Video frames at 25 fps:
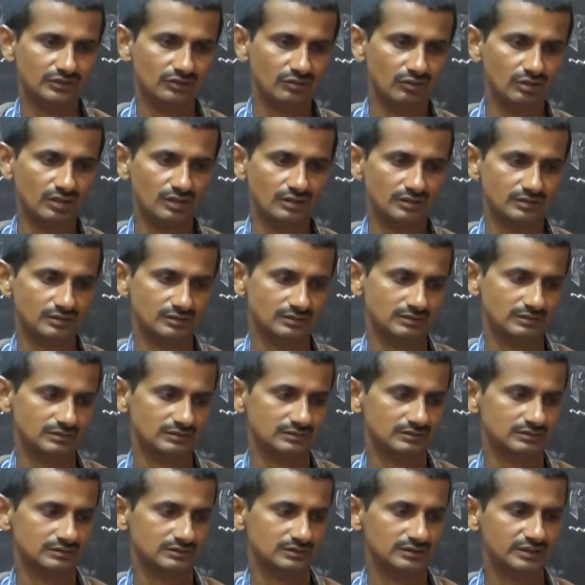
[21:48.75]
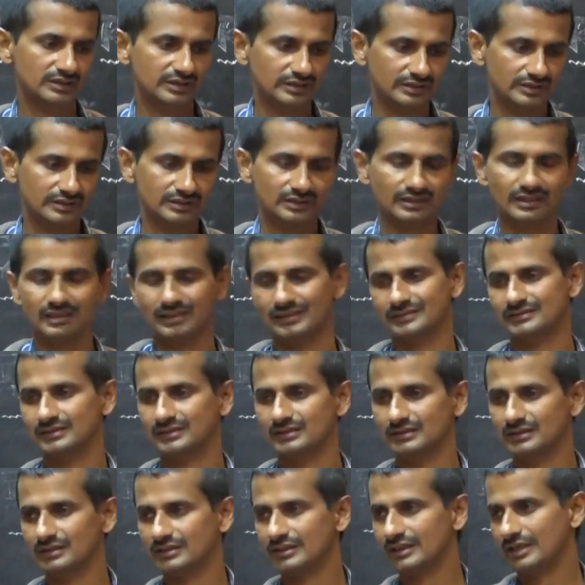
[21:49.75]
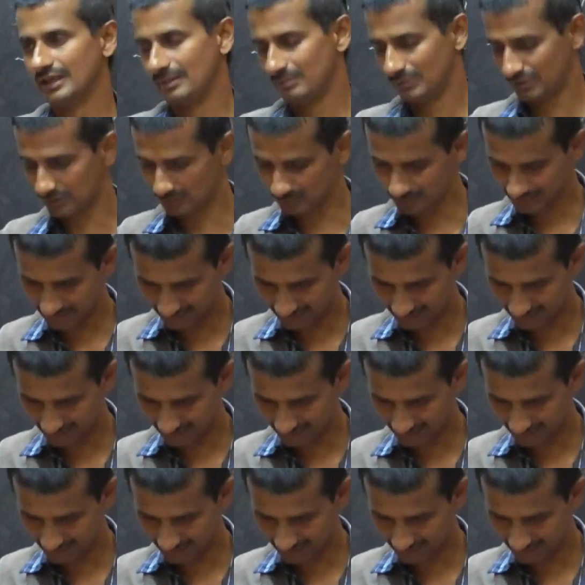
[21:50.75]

called it as a grammar of